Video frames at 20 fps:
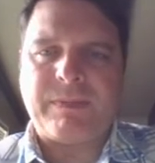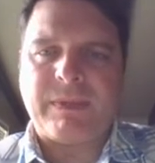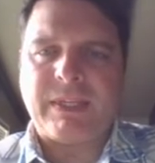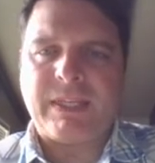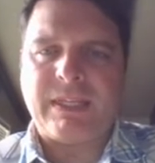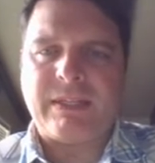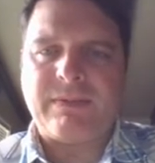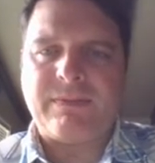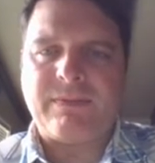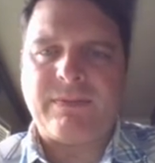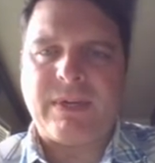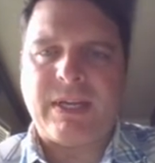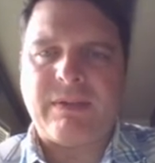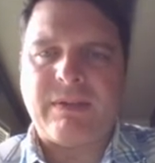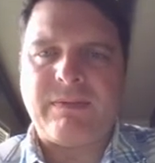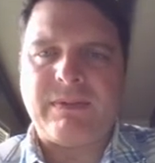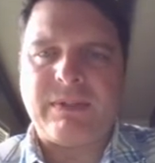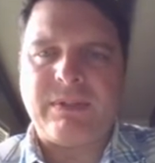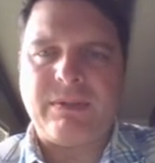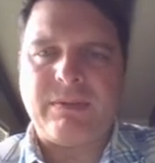That's
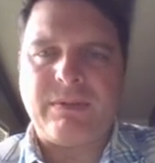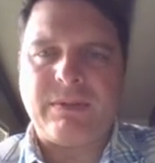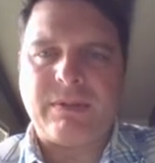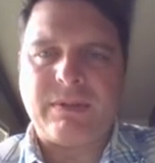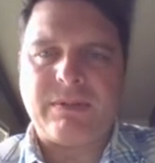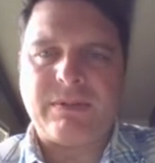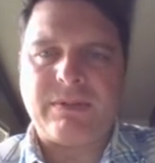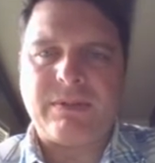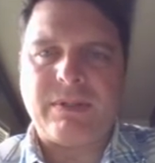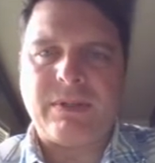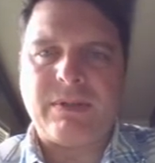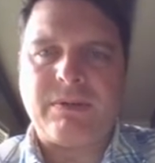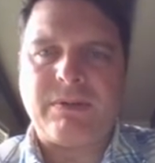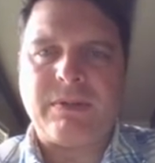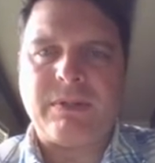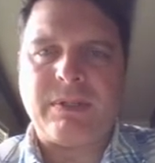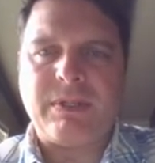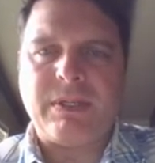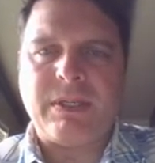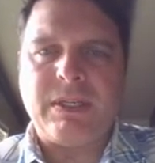5 2/3. So
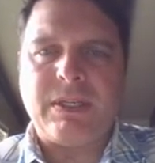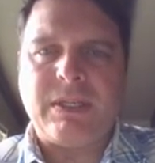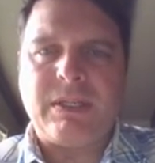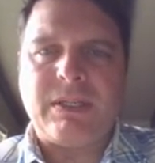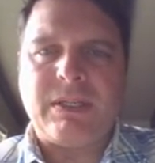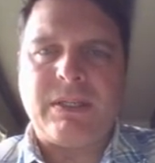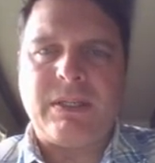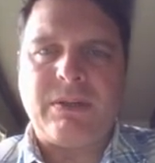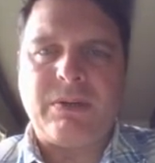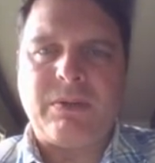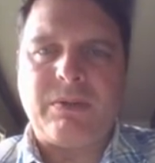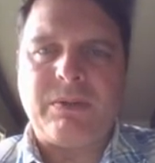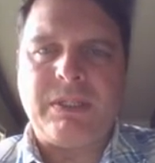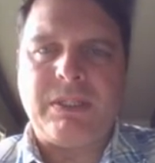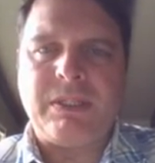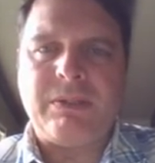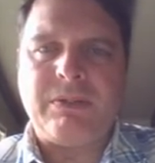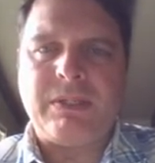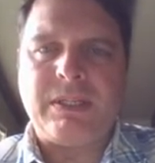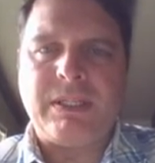the
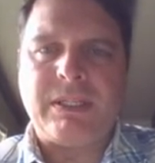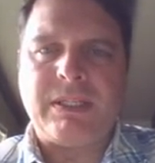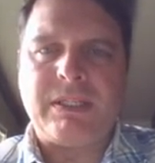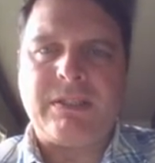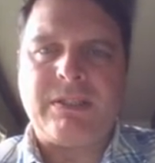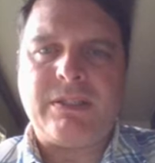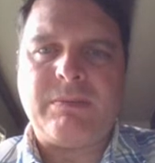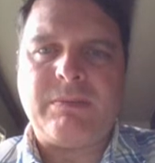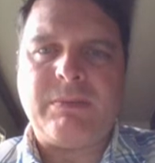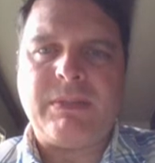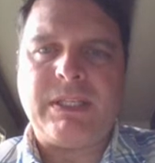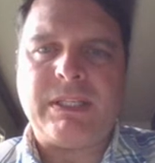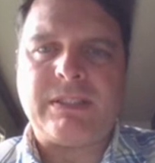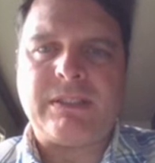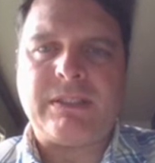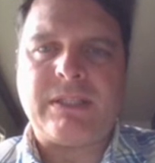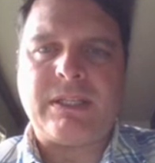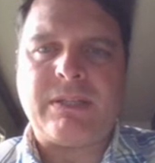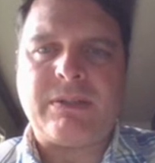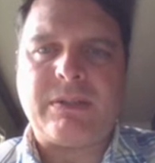only unit it could be
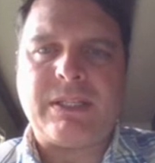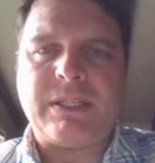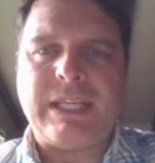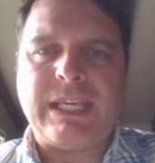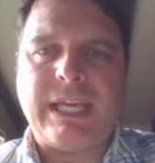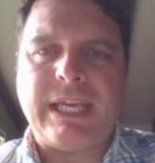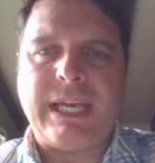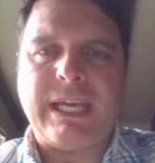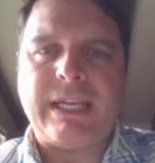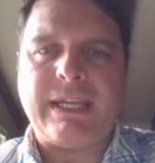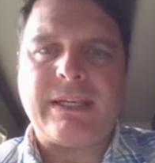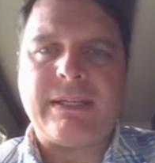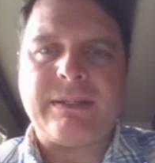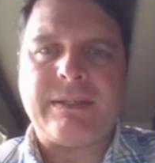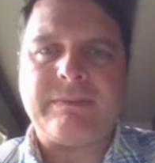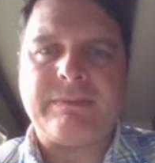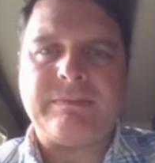is letter K.